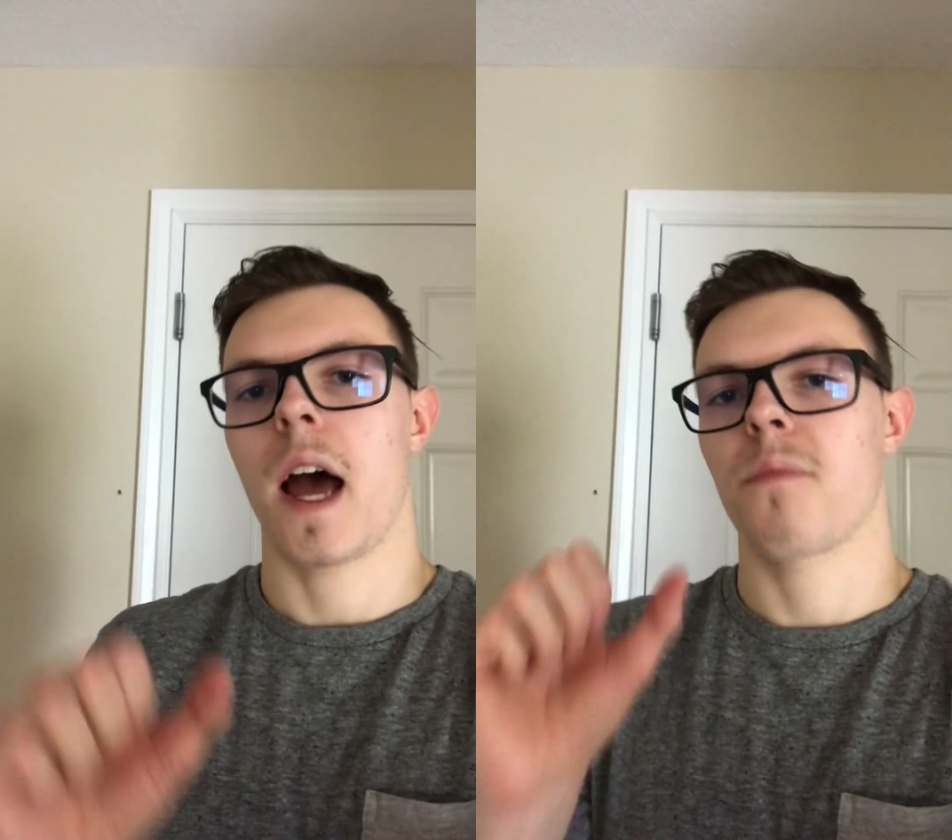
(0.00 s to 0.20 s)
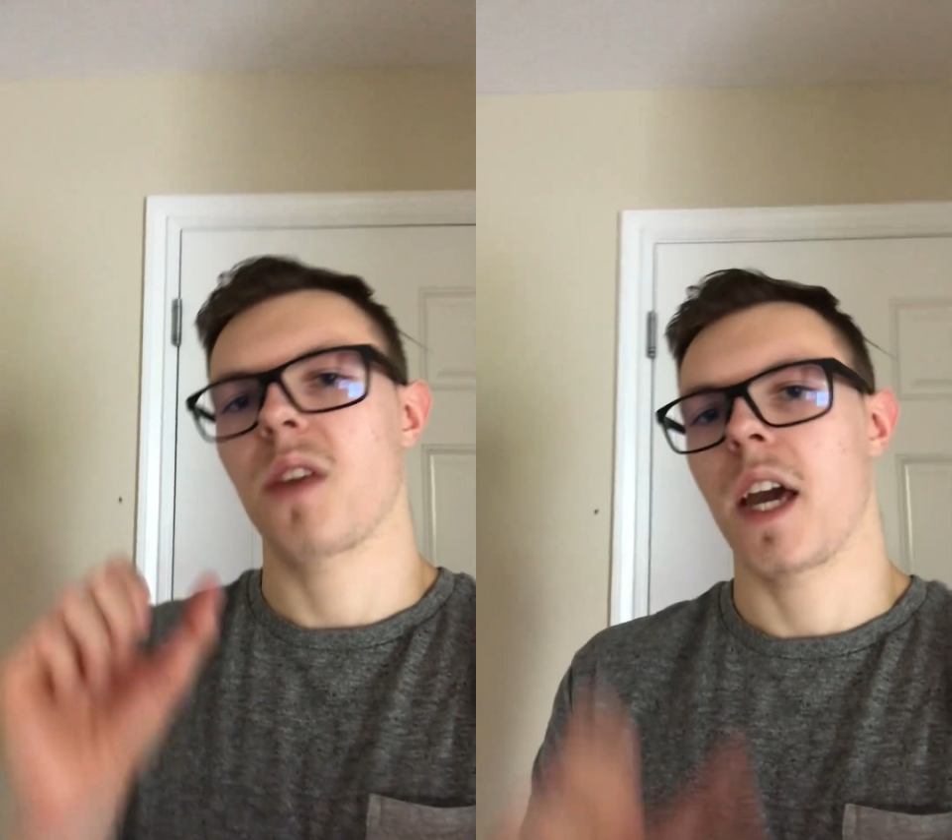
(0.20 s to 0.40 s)

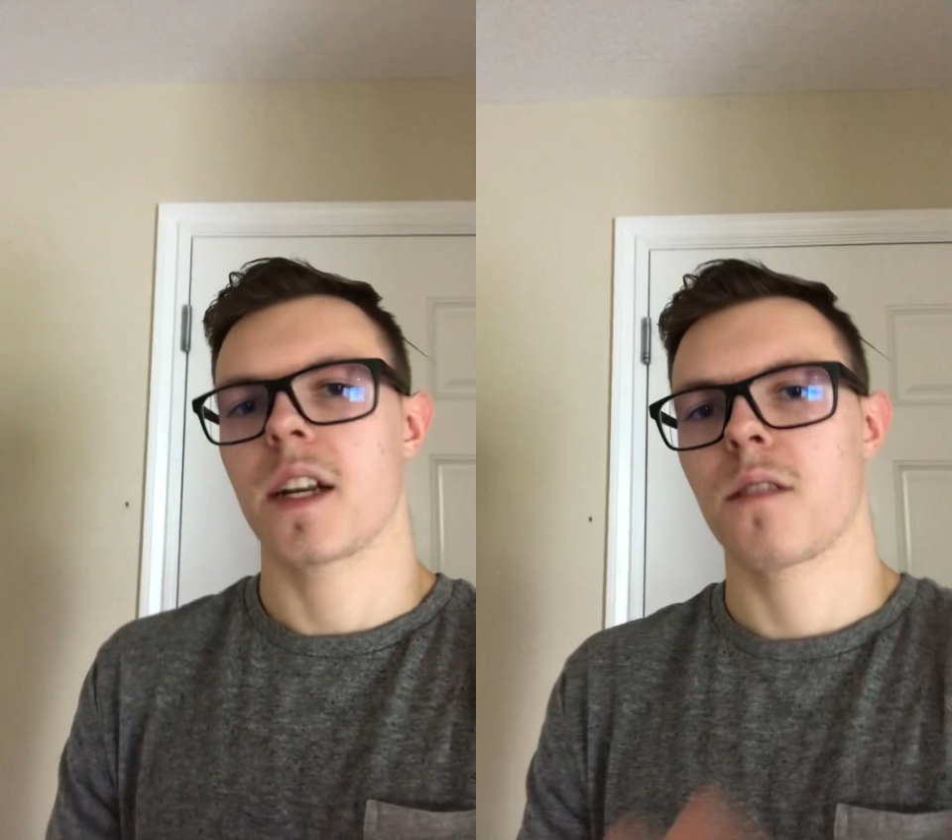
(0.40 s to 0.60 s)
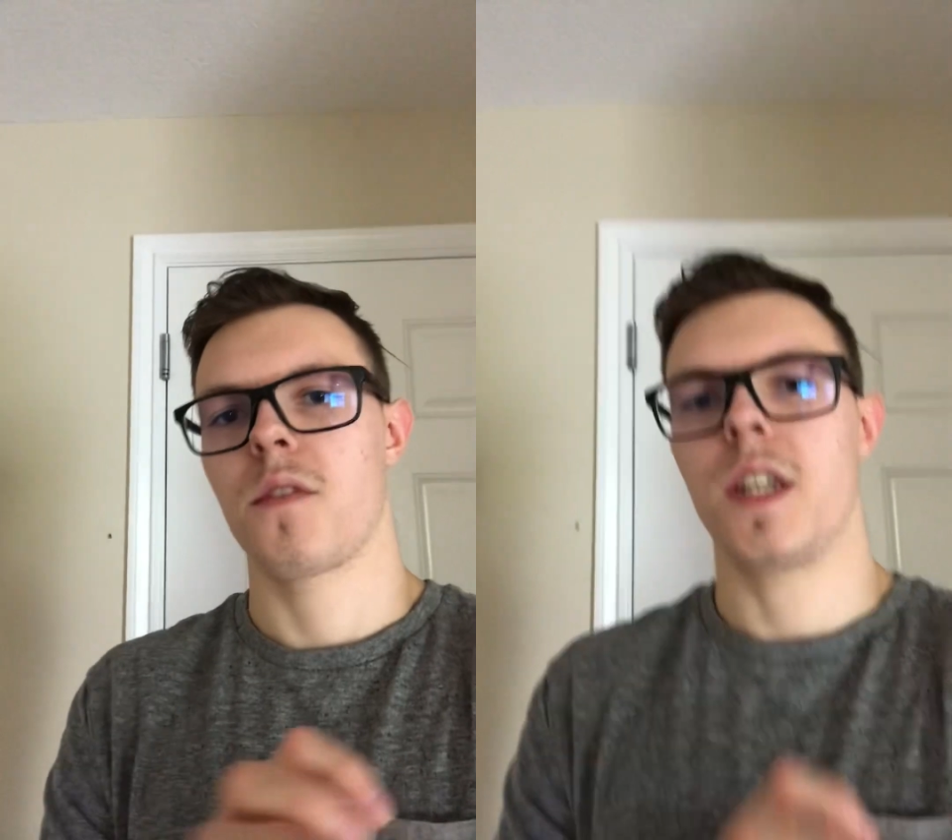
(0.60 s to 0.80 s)
At the
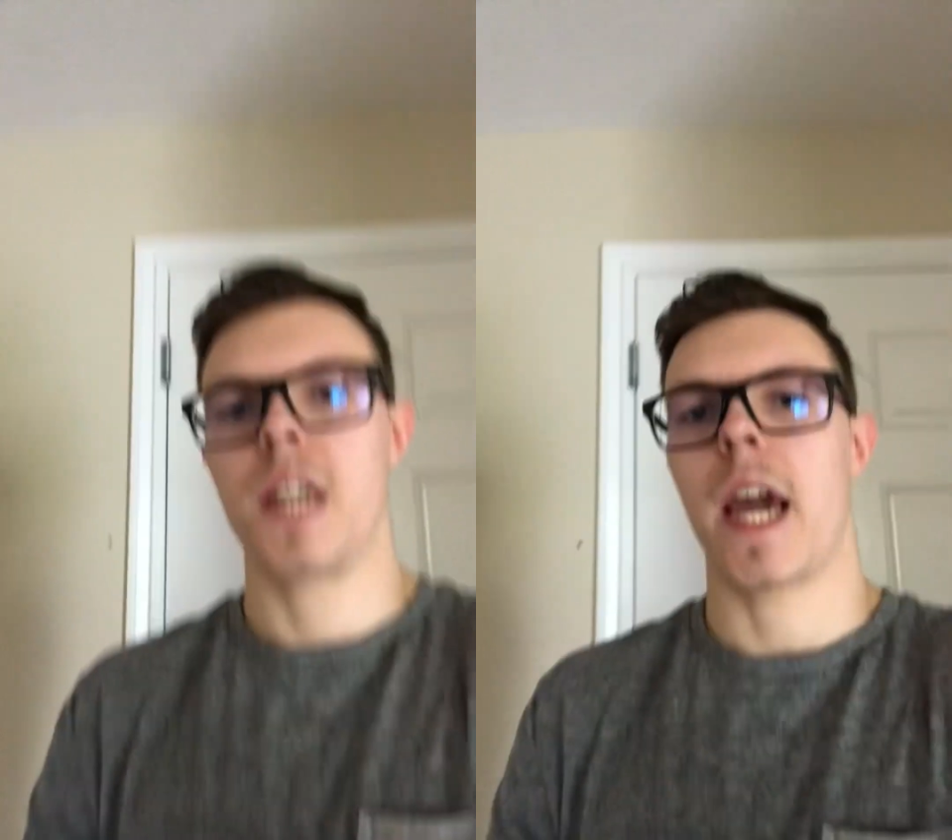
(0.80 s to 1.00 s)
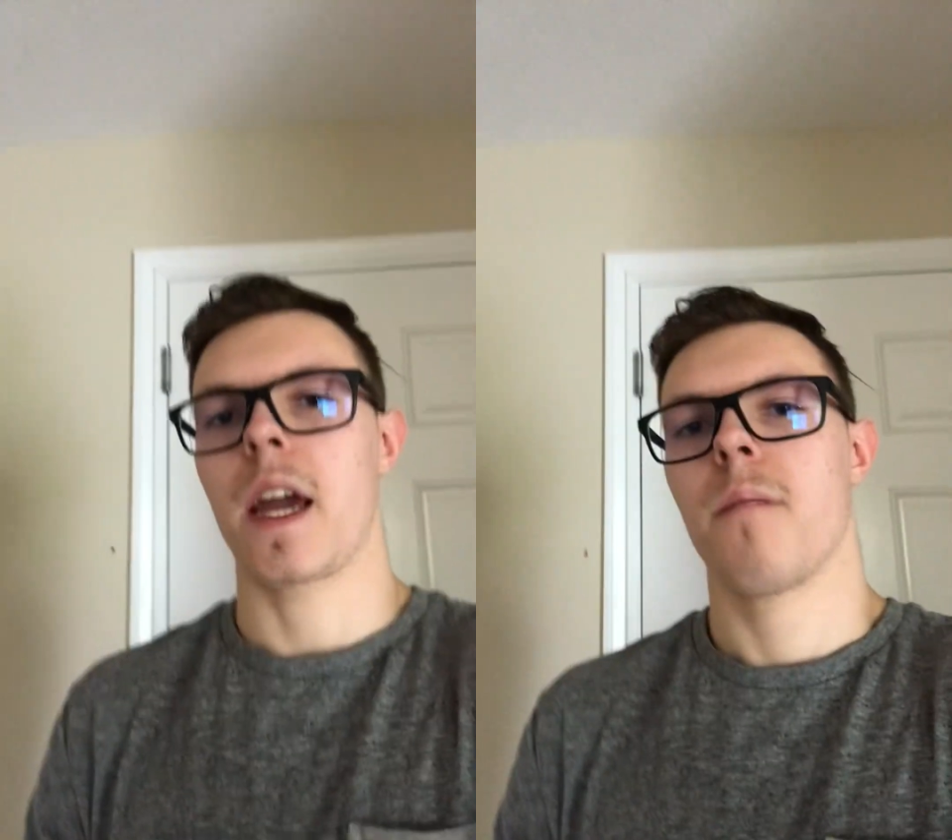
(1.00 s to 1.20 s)
end of the
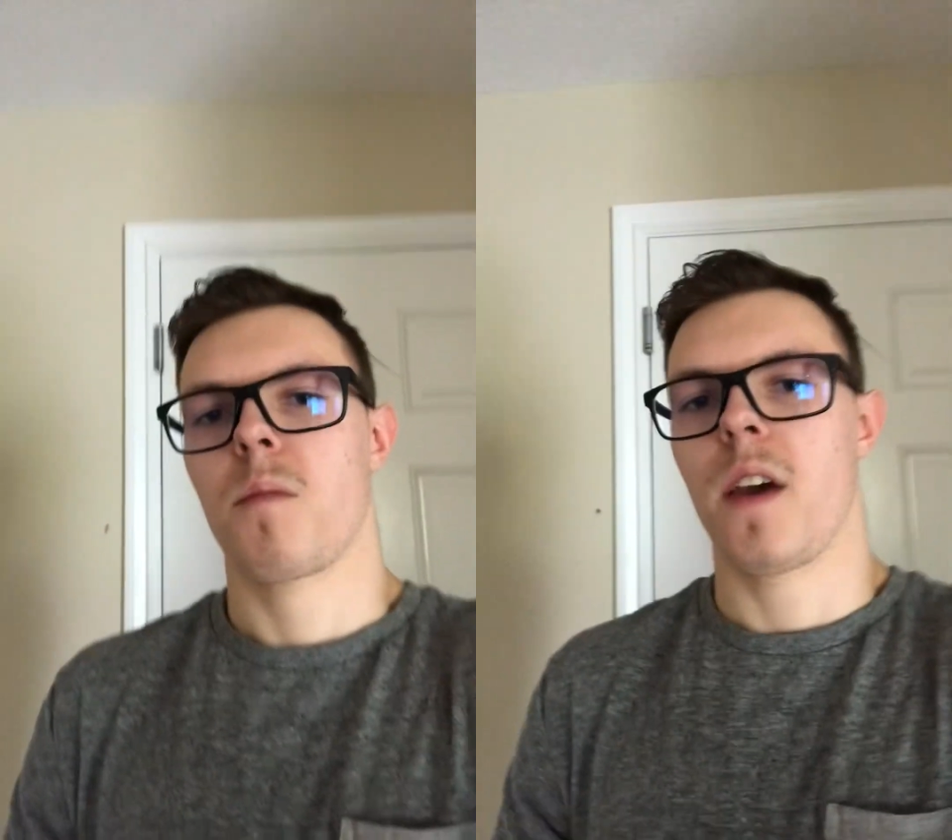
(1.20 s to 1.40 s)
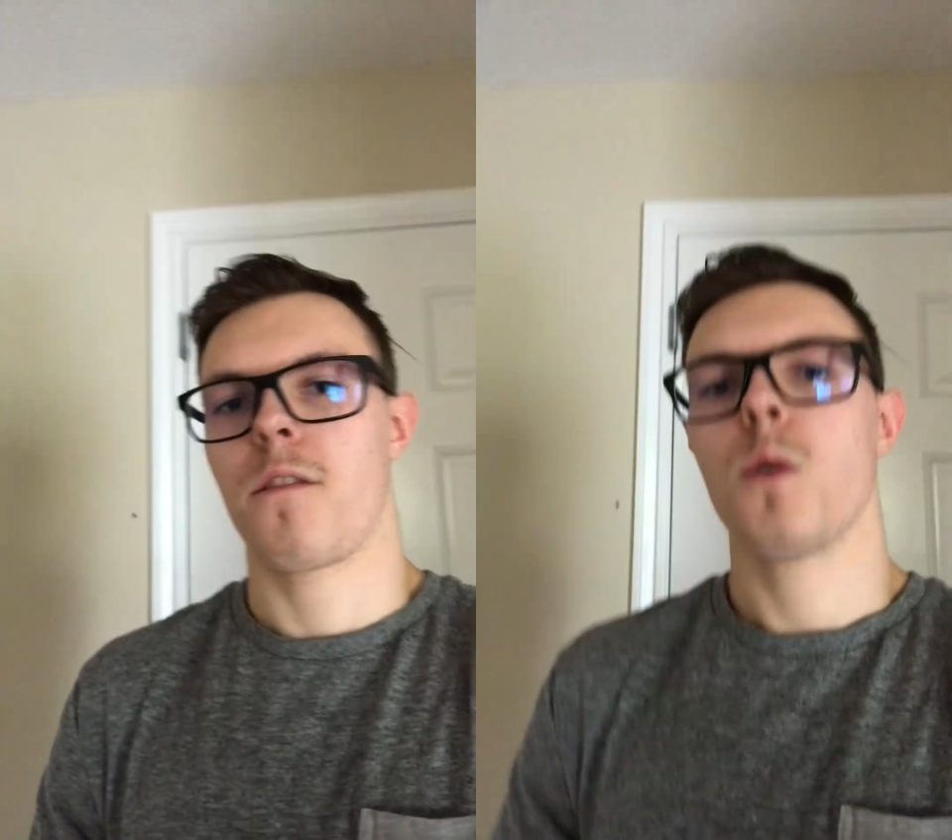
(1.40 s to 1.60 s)
day,
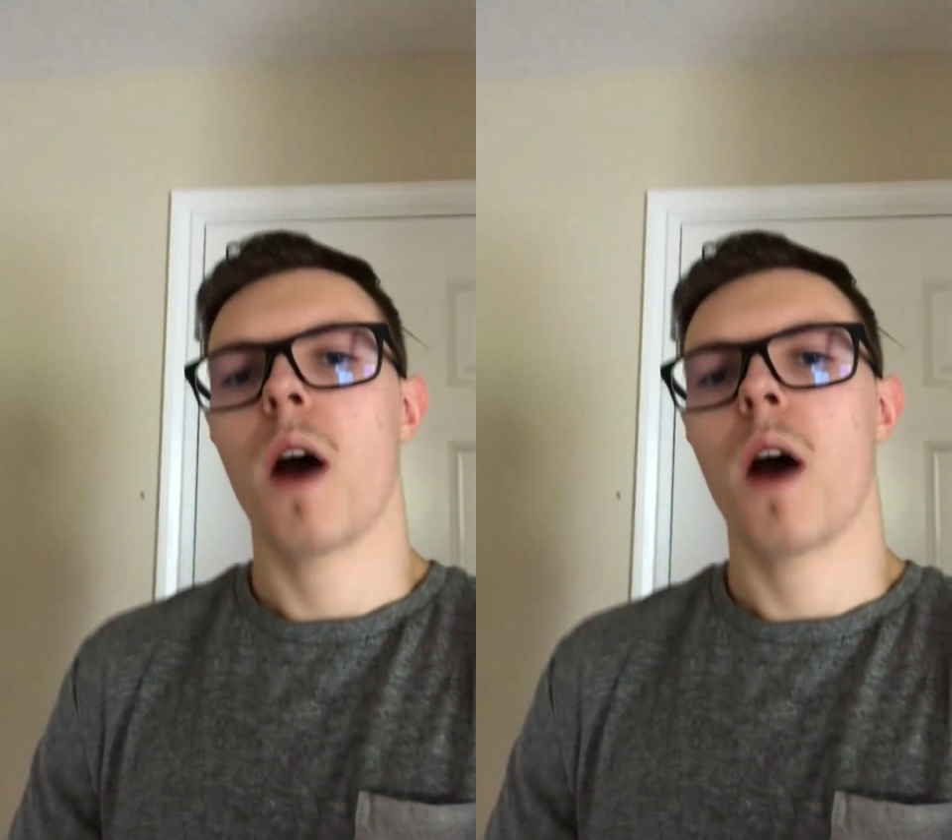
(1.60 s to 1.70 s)
if you